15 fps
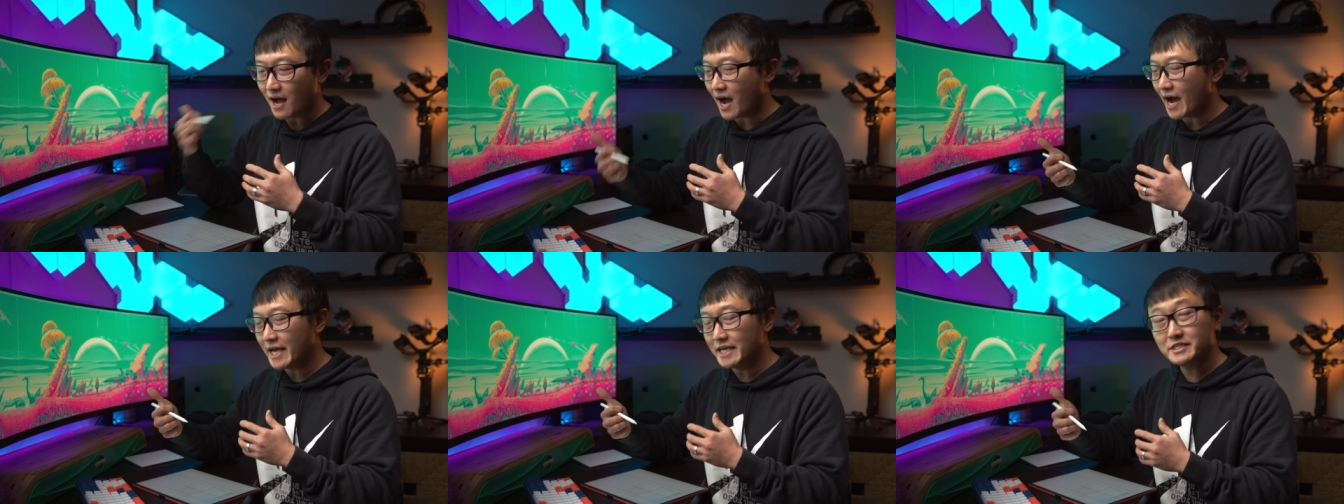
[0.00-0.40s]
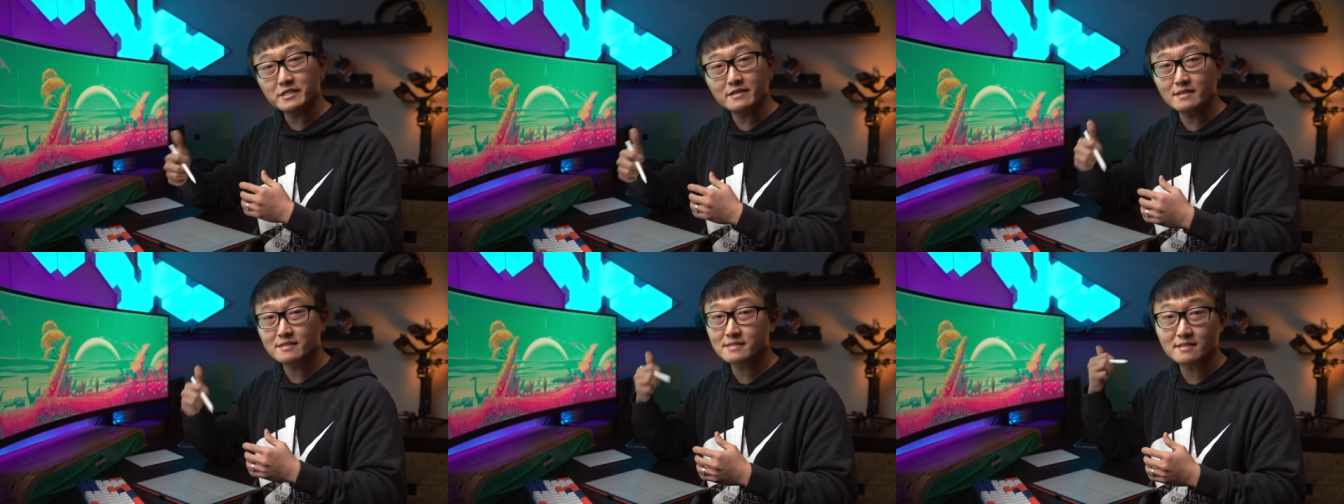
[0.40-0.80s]

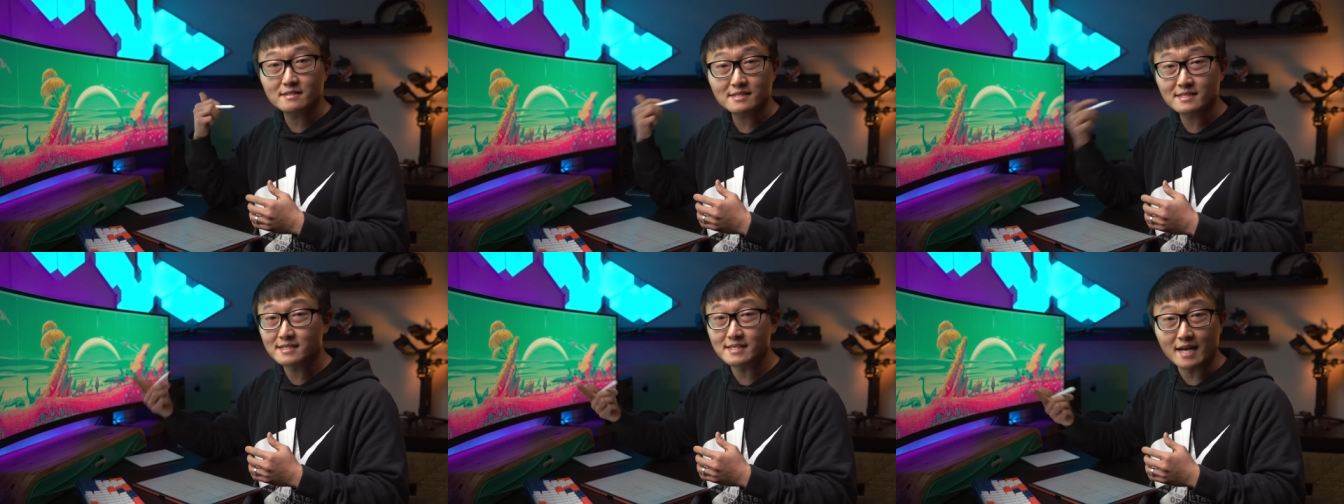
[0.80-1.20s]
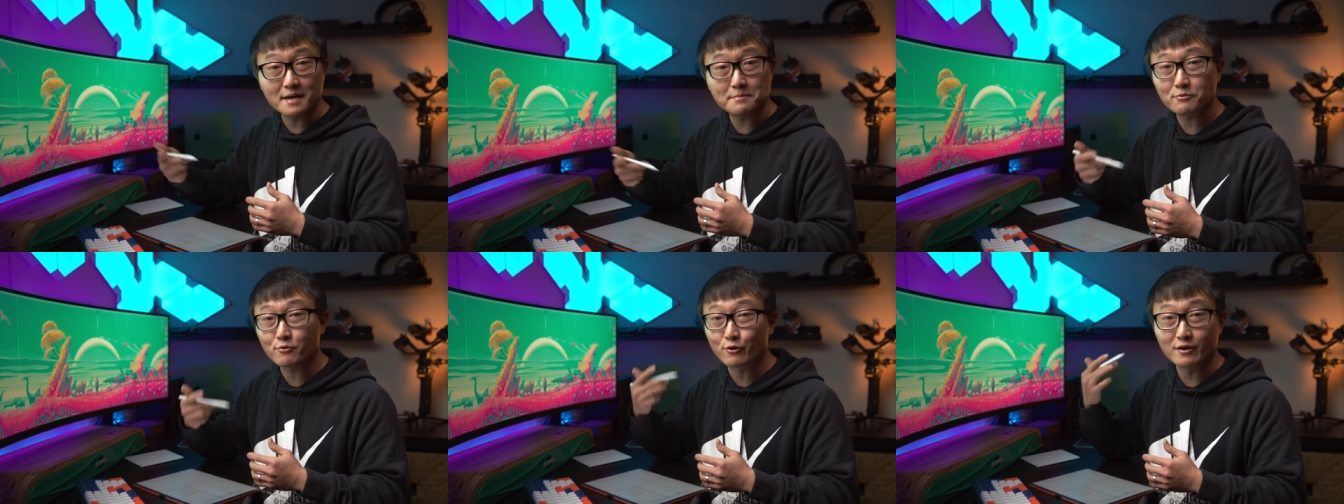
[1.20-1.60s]
IGES,
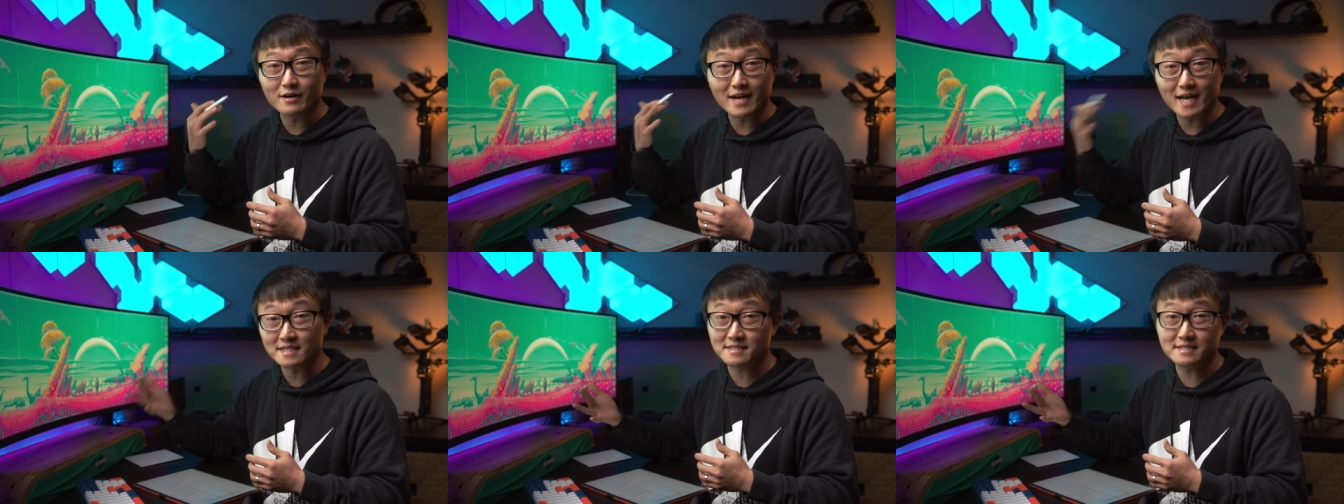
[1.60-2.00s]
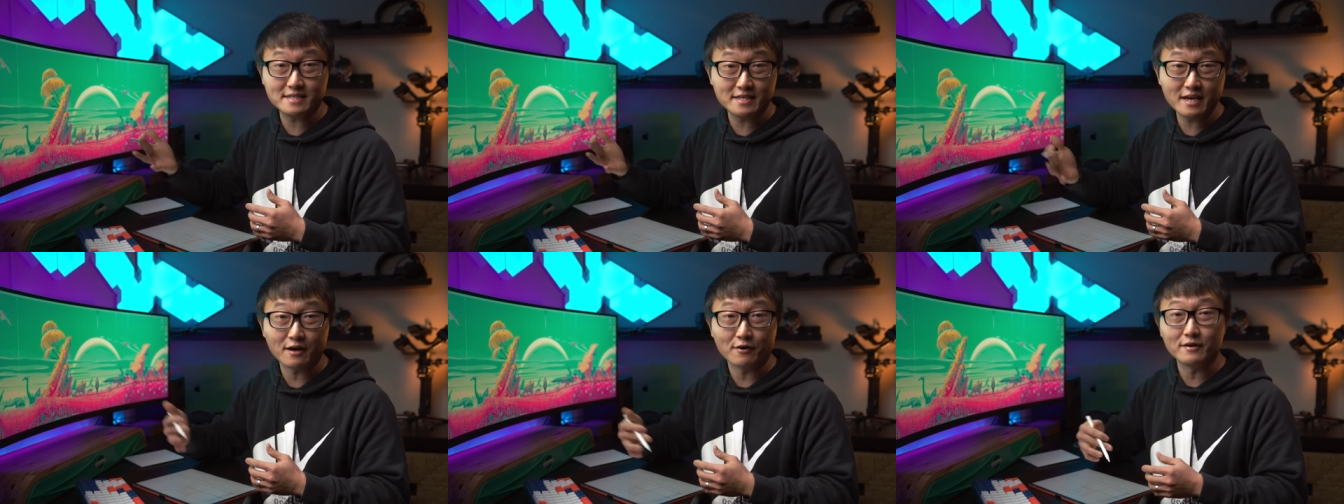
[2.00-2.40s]
STEP, or
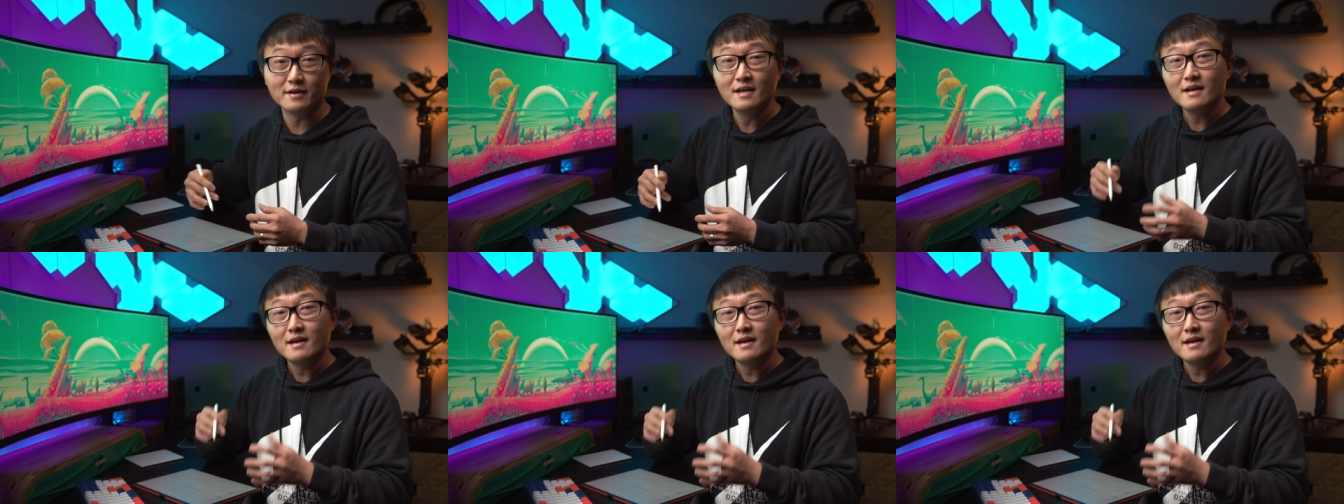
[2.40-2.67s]
STL.